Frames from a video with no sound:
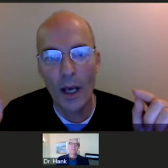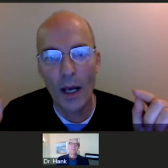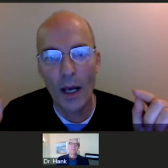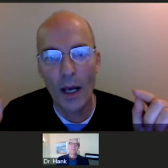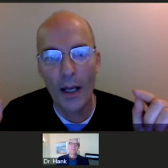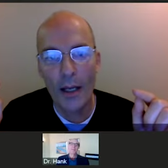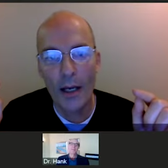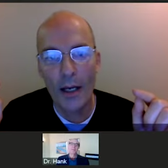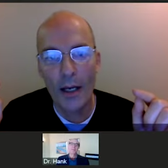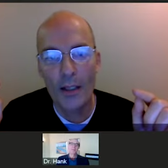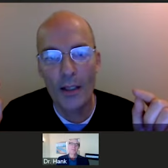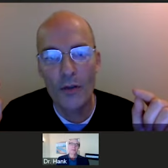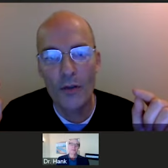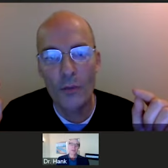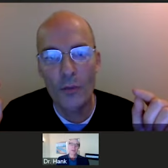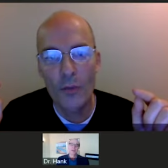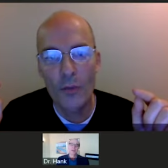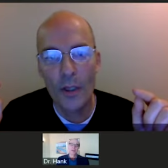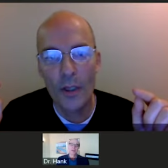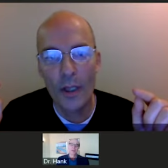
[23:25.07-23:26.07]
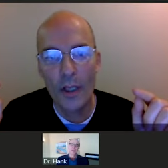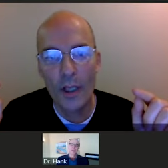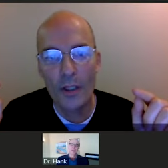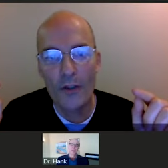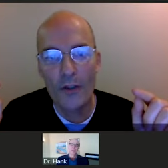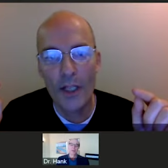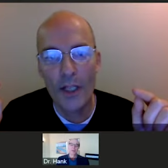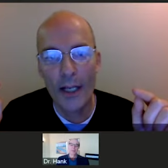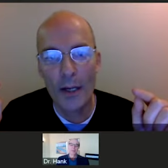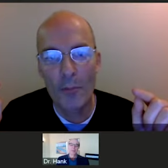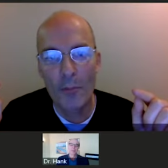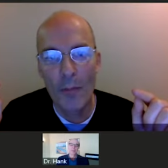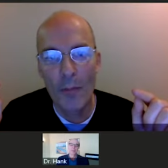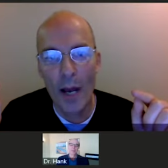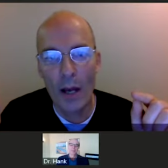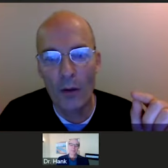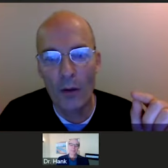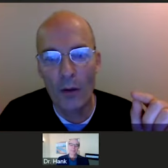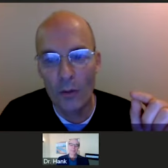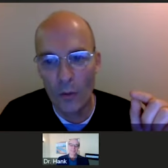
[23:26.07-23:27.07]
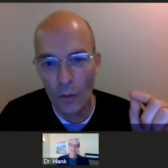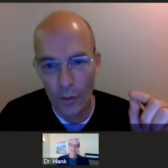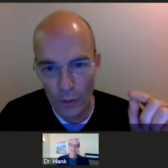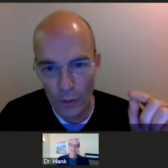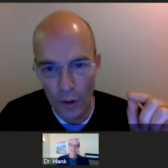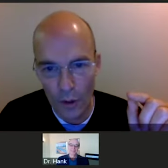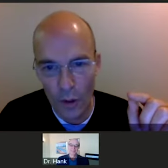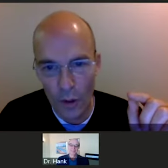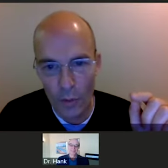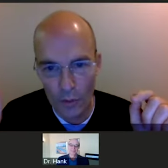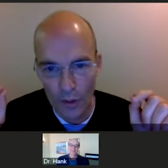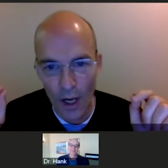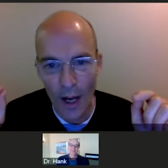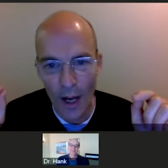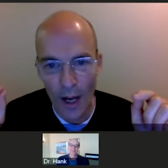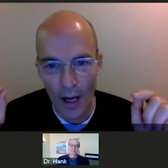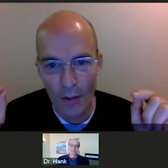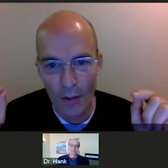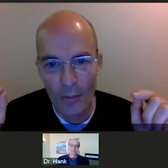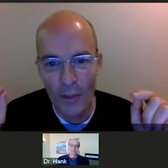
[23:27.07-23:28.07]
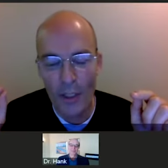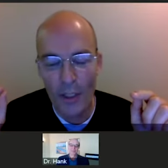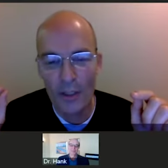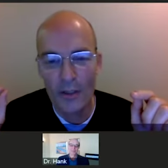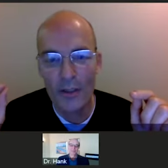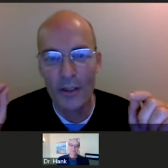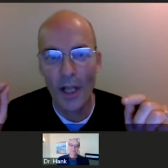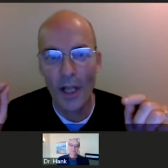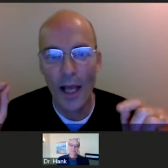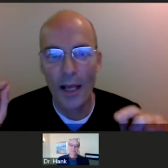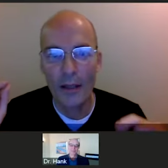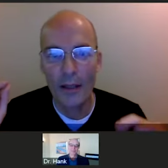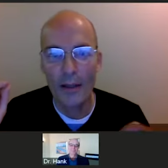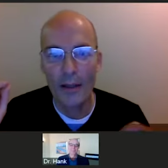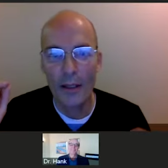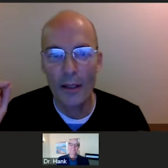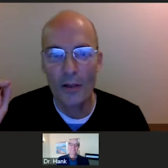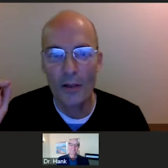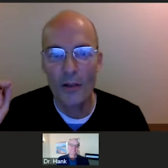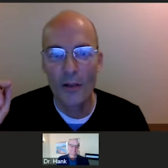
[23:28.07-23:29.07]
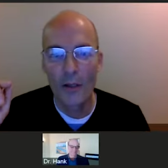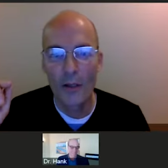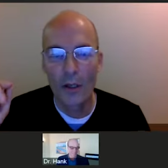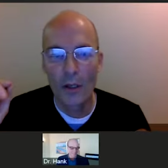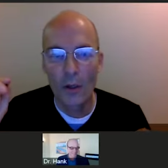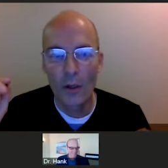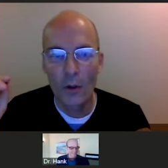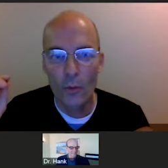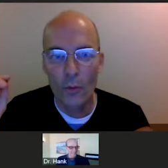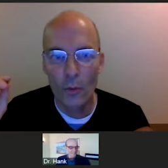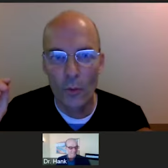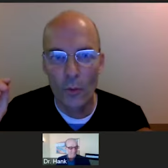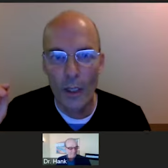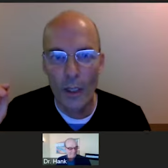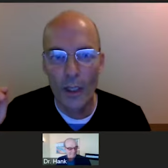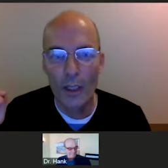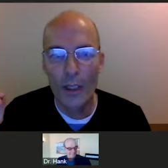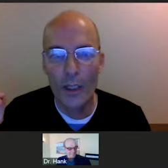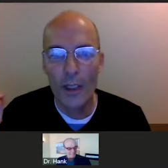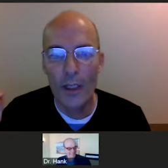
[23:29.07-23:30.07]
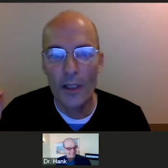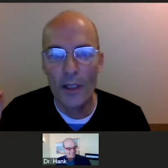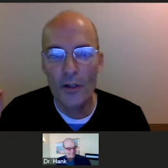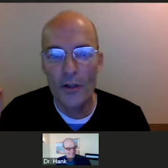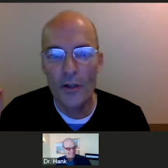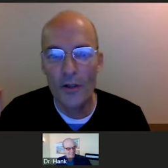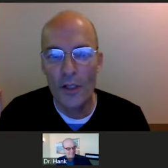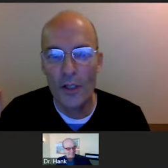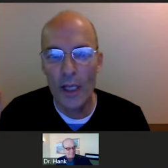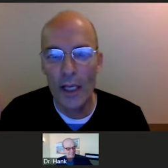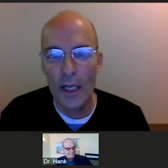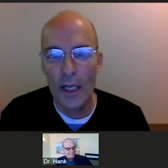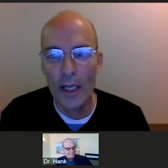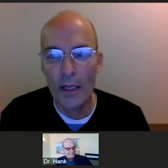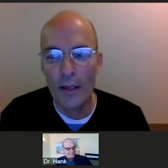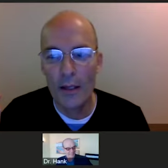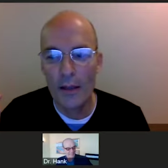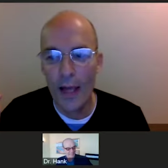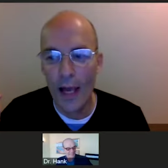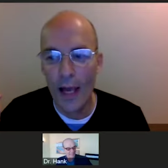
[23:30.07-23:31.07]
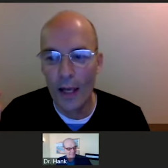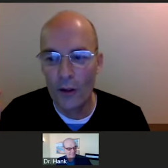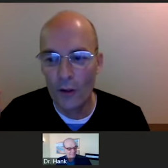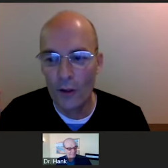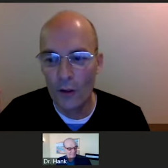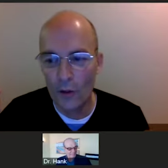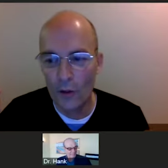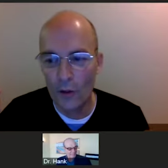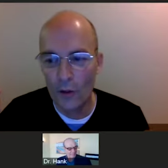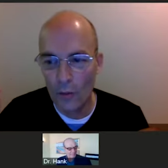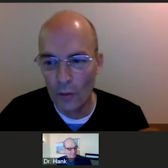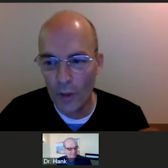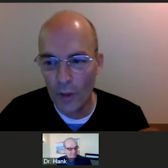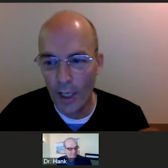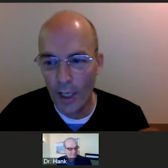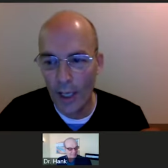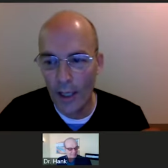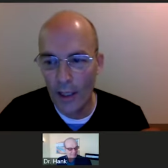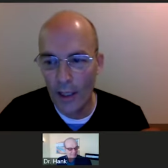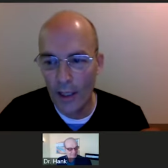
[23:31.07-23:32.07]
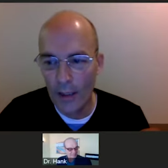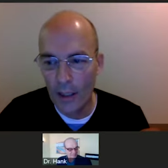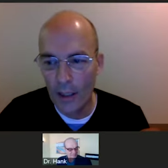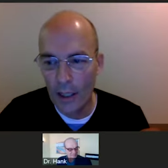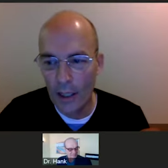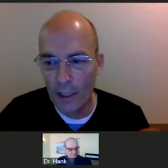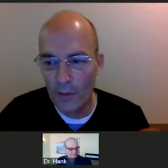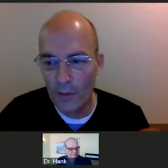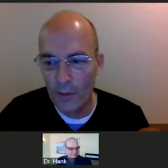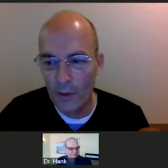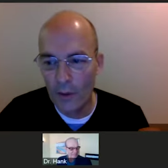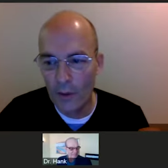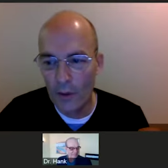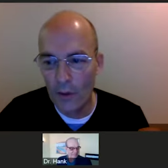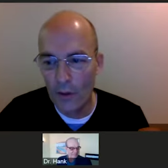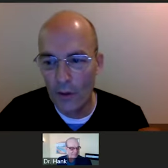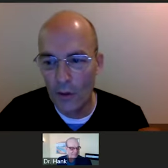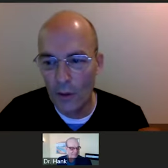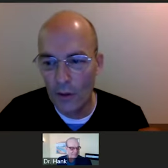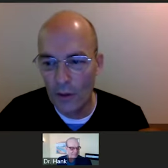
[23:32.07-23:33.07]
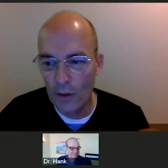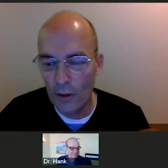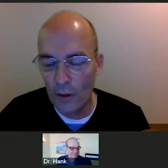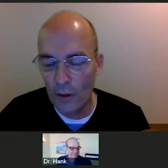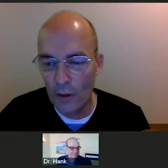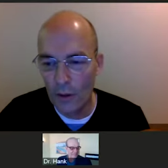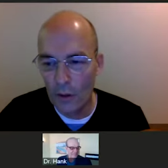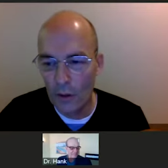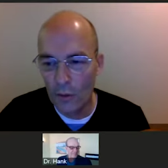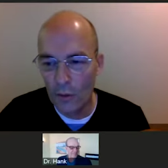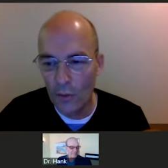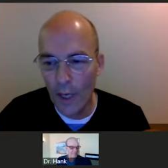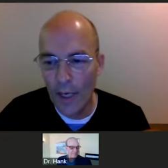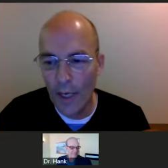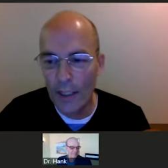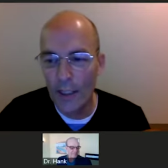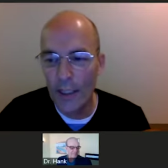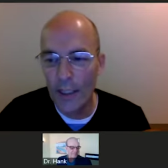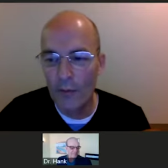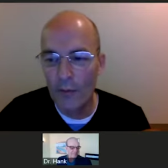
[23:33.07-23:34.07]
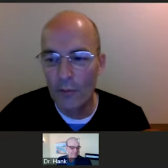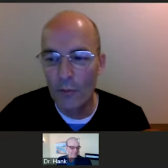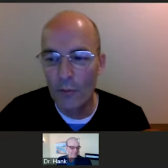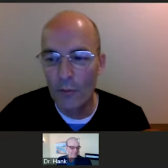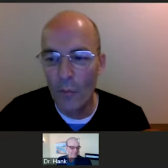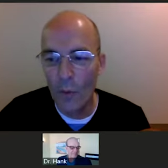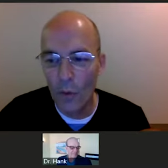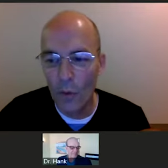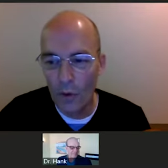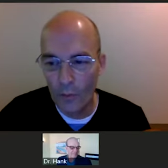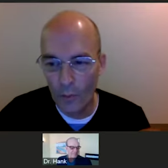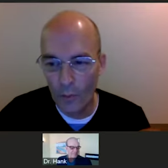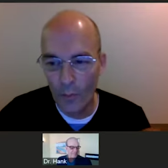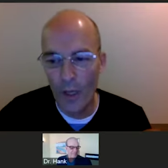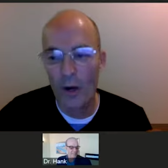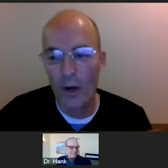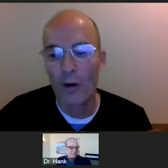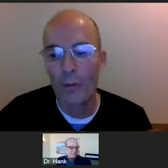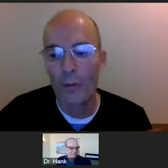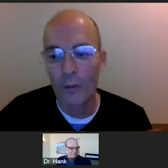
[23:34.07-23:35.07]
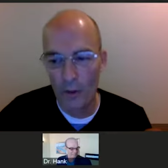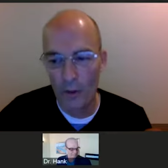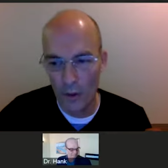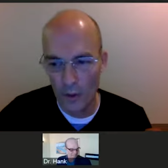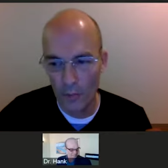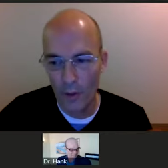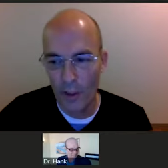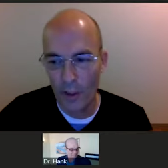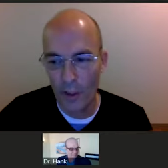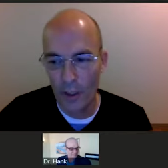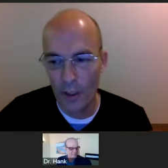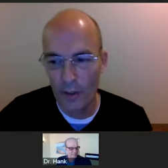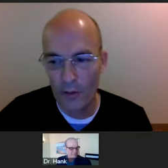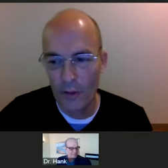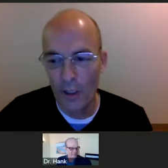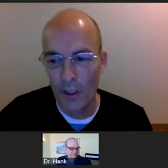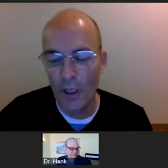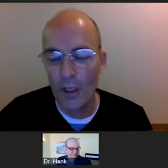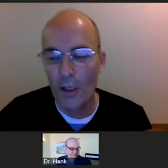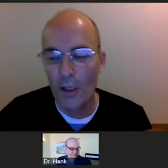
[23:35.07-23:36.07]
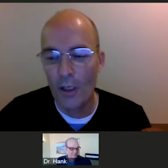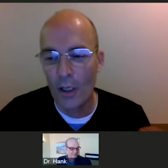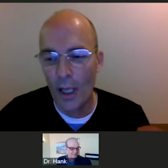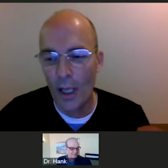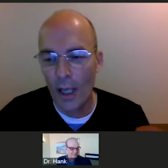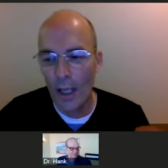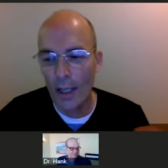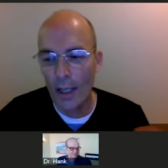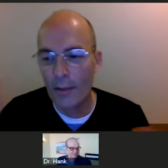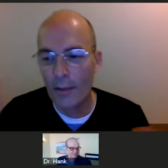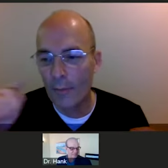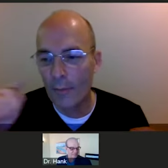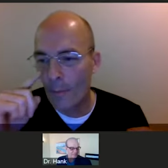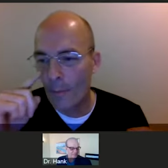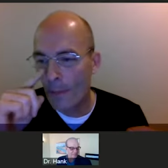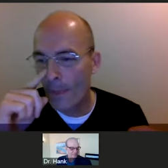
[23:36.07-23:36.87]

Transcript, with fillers: I, it's real. It's like a mountain with no top. It's like this. Really see that you can even you can create even more of a powerful experience. And